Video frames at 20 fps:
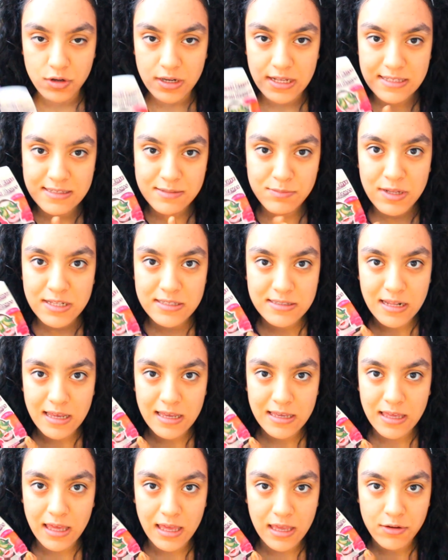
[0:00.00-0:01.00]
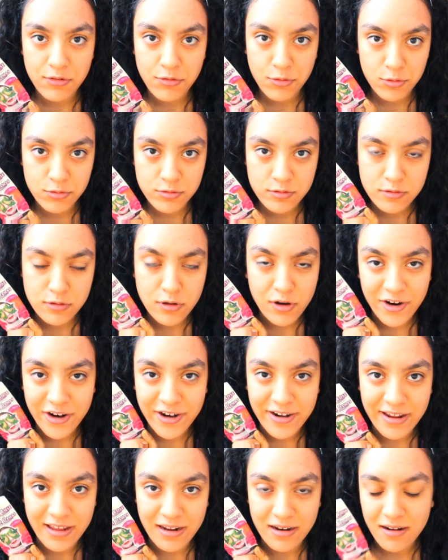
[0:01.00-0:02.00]
It smells like a rose
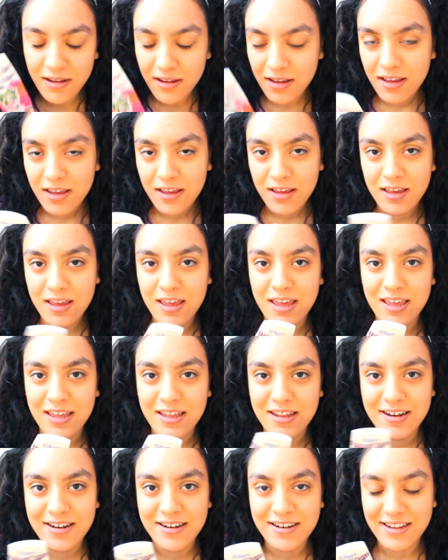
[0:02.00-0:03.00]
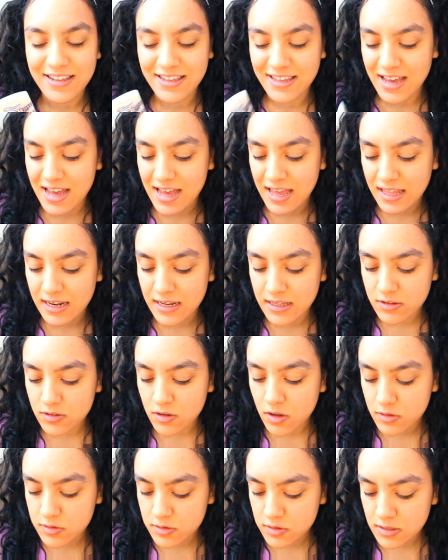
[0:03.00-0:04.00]
garden. And yeah, and it's
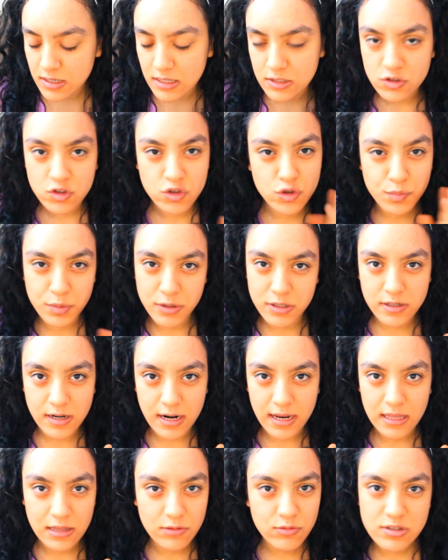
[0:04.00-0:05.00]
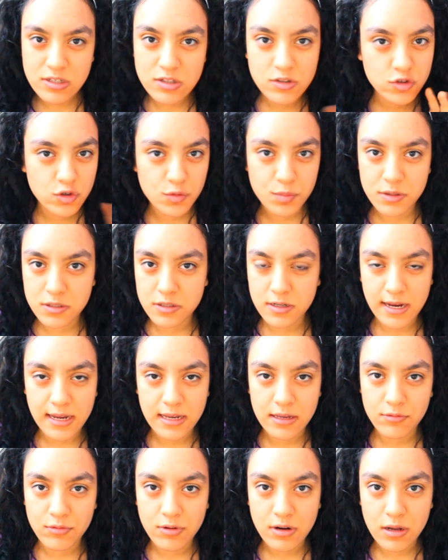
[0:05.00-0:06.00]
also not super drying. It wasn't super
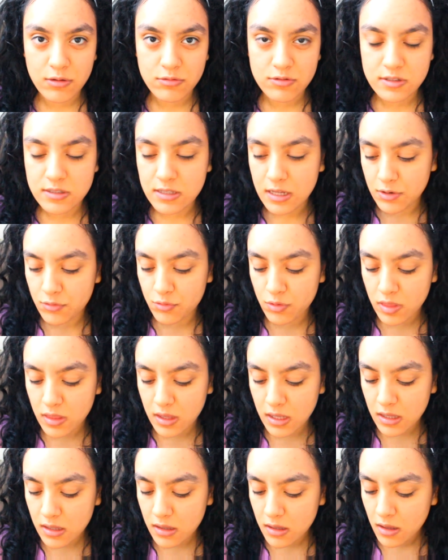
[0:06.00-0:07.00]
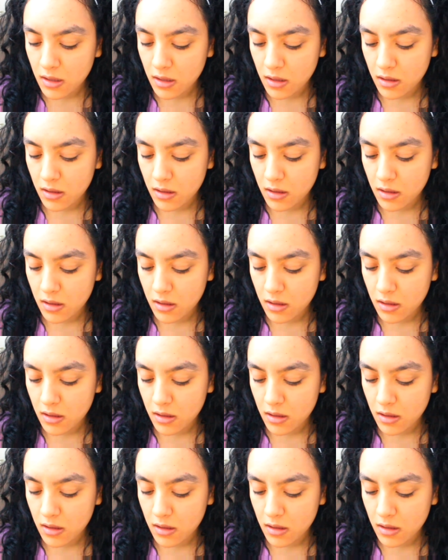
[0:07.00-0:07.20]
drying when I was done with it.